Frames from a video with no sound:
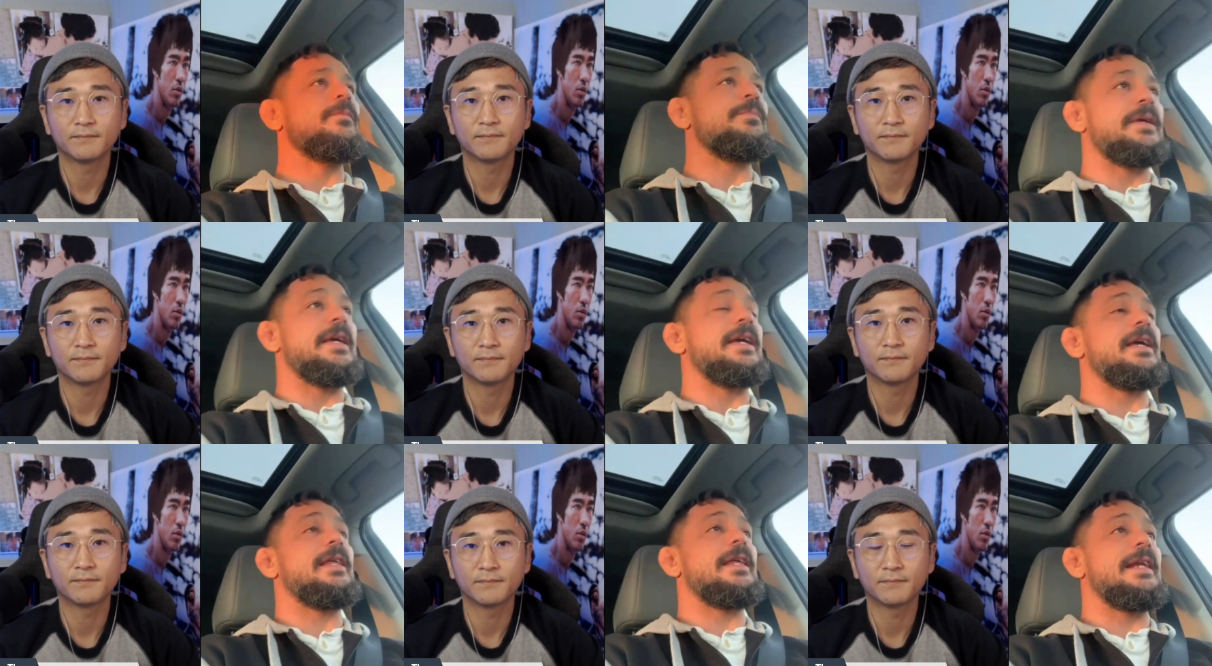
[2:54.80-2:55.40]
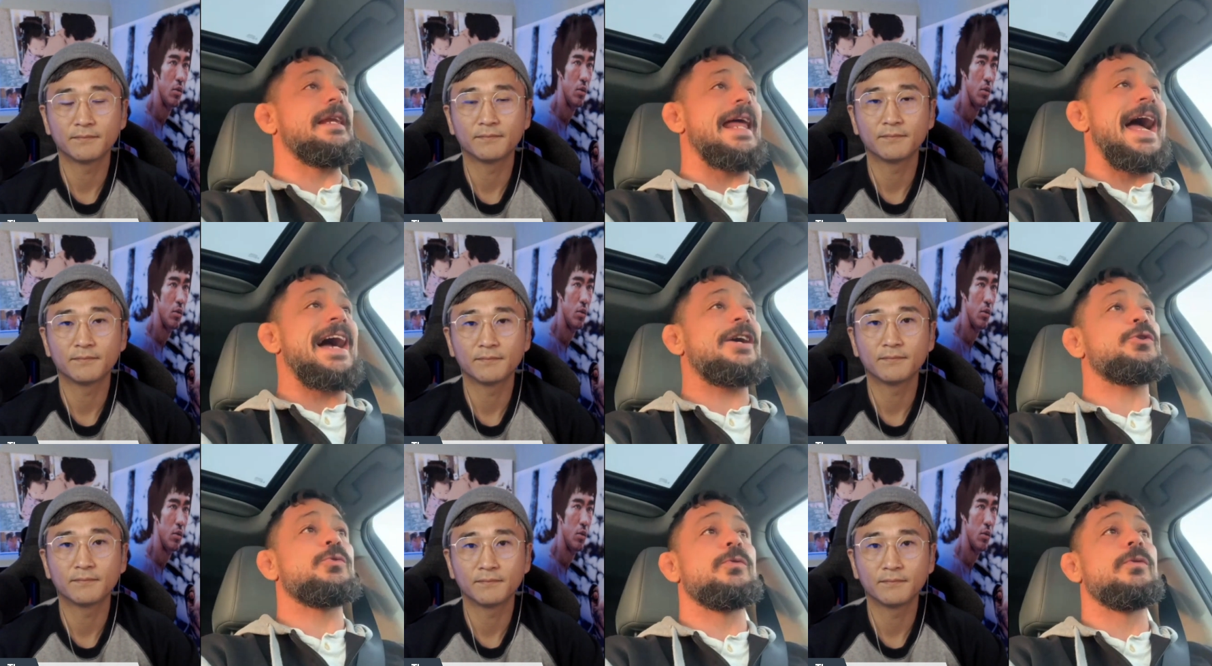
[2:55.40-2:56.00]
Speaker 1: being an
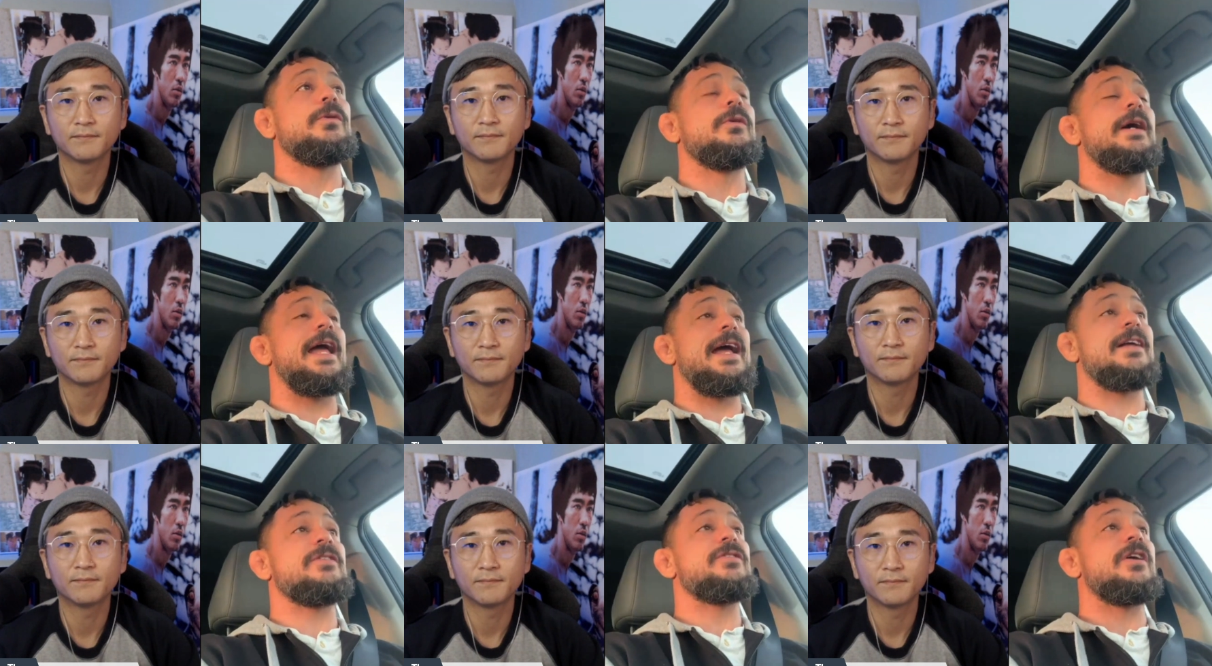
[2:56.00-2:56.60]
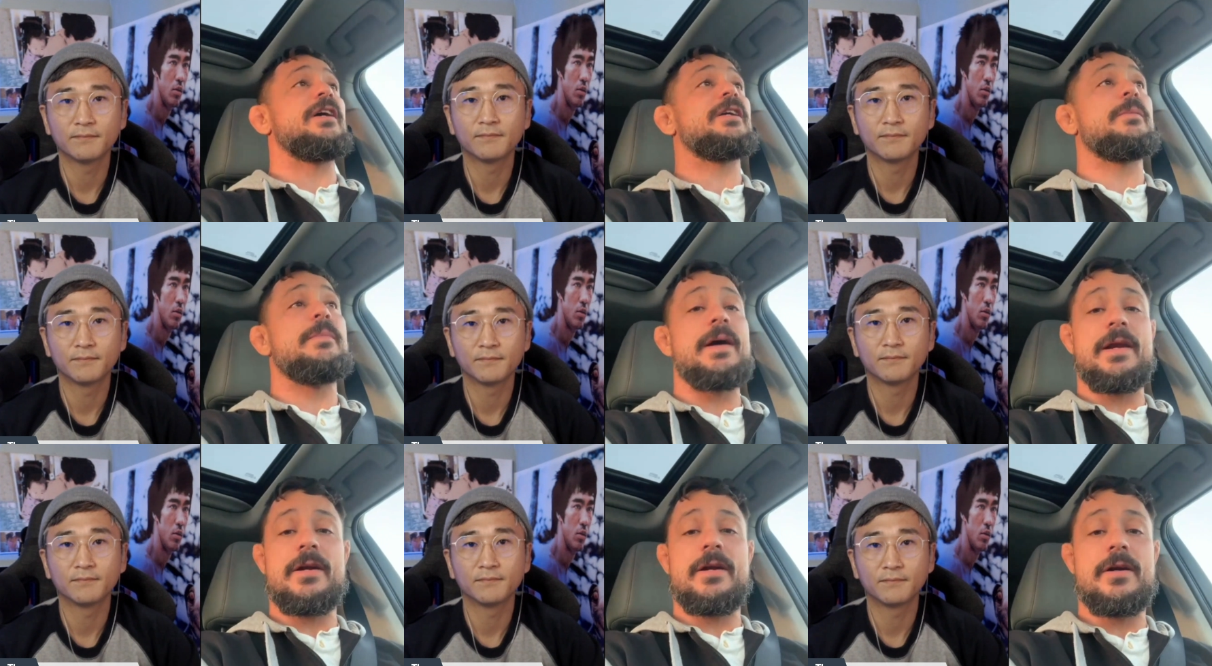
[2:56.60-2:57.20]
actual hands-on
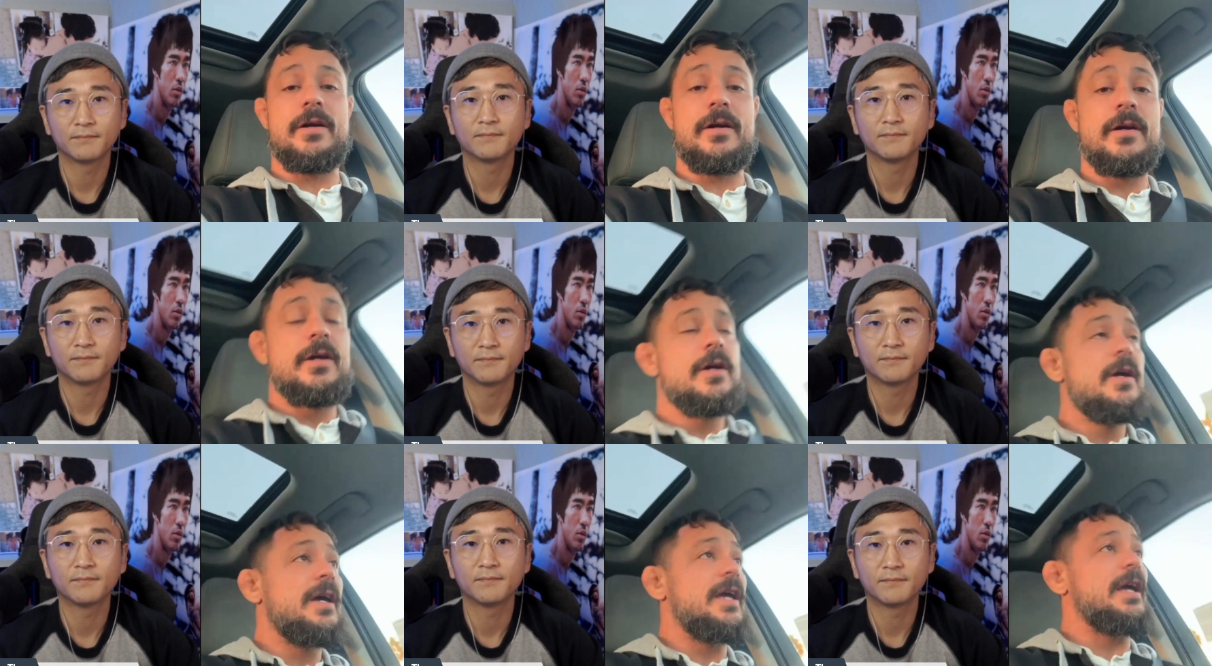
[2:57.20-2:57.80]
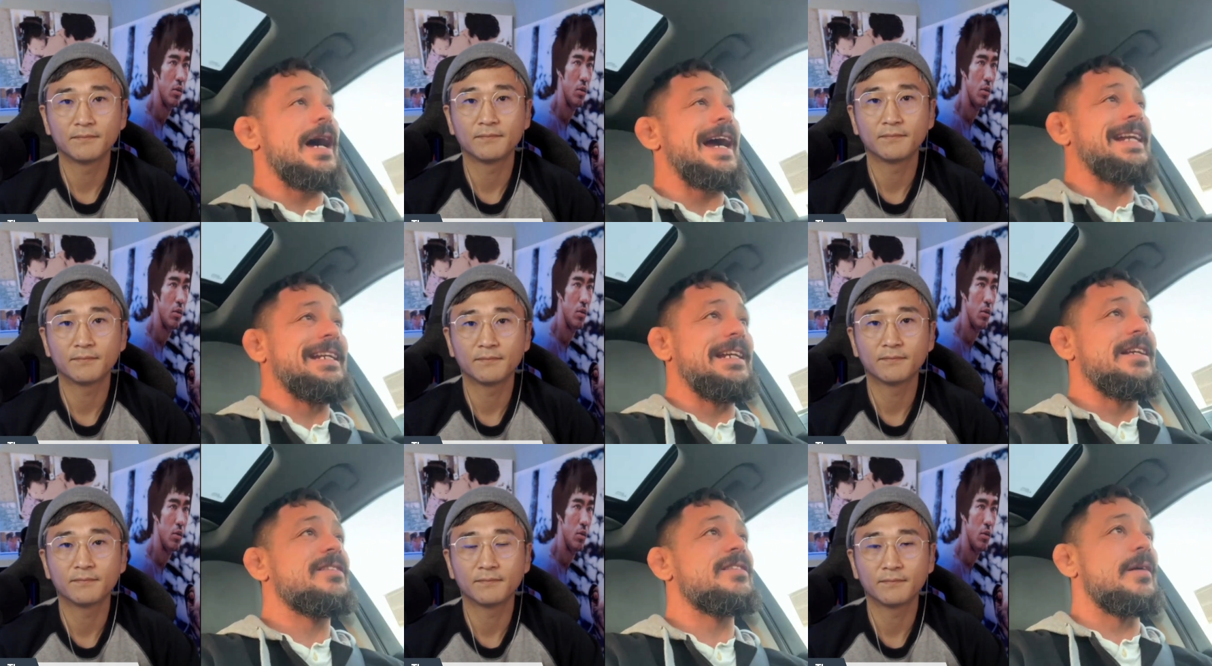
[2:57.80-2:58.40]
competitor, eh, I
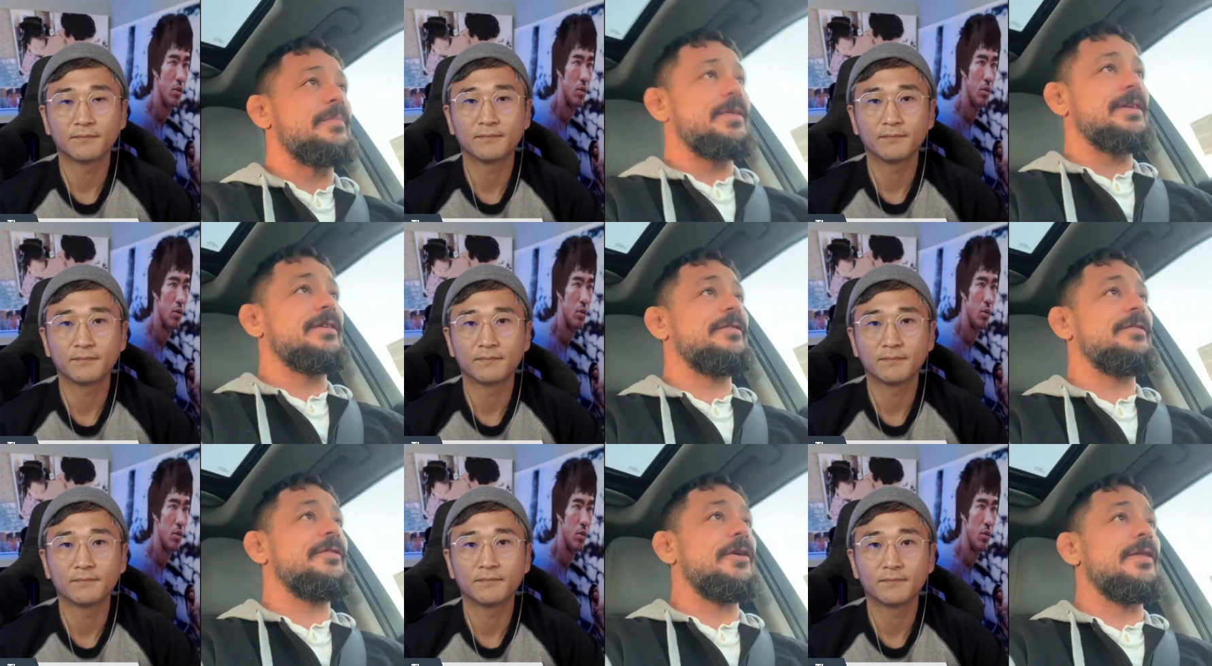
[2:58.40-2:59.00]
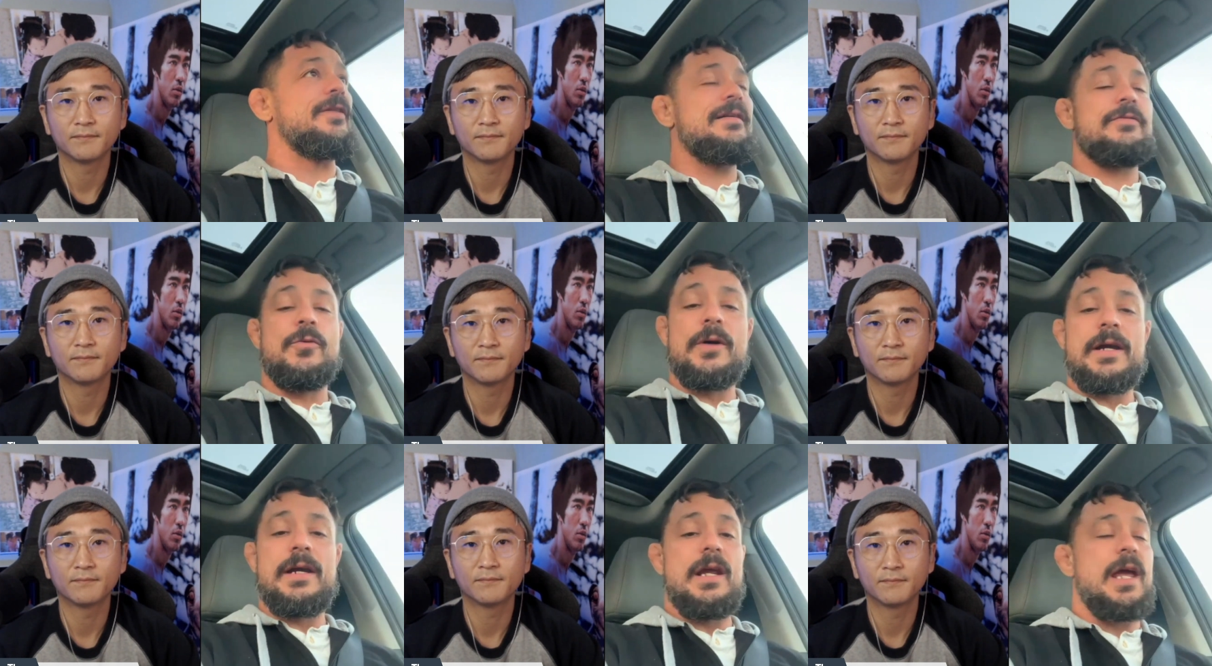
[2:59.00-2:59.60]
needed something to fill that
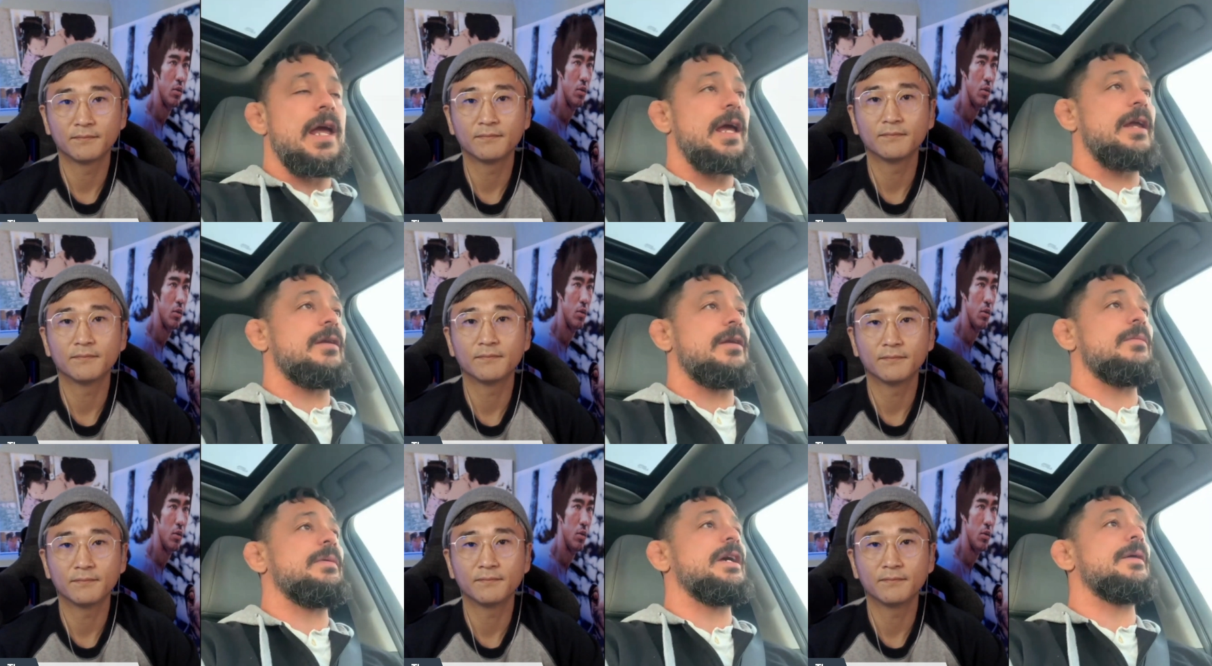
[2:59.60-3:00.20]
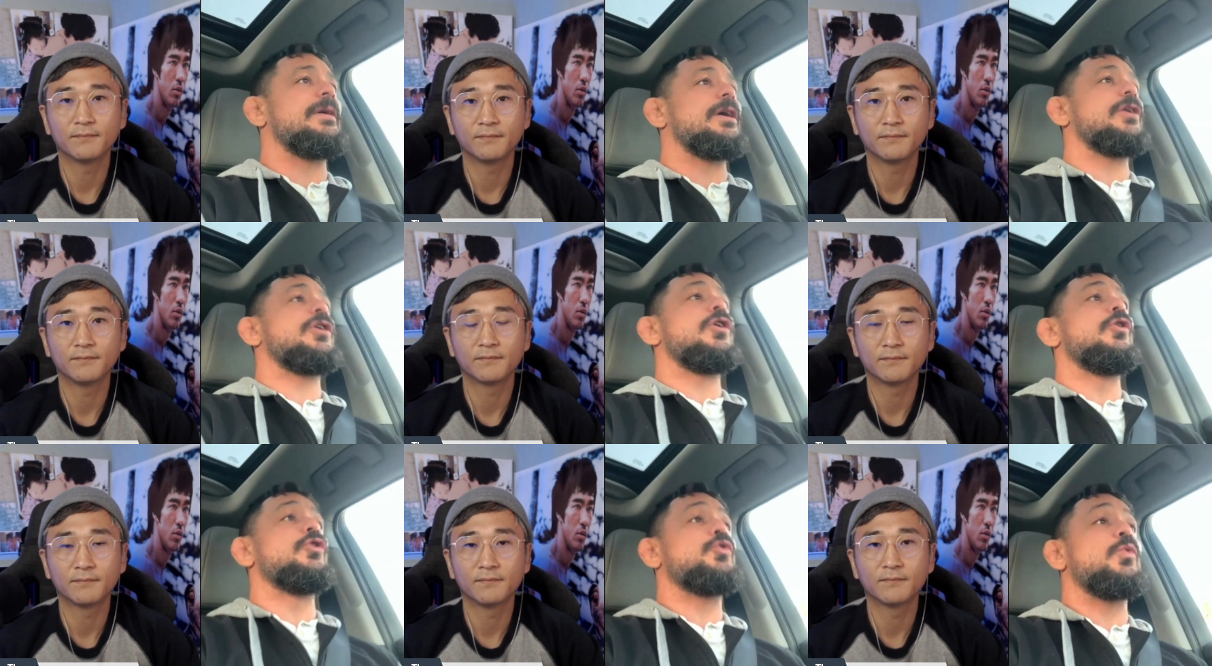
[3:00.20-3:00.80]
void, and becoming a
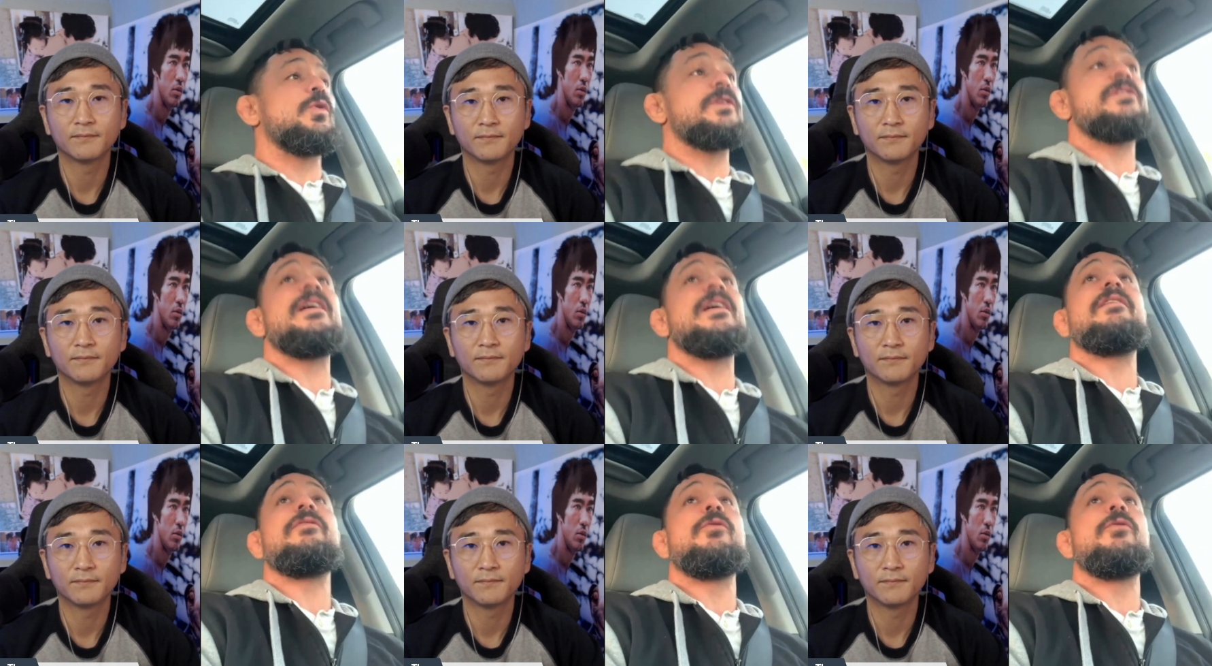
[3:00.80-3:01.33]
coach was that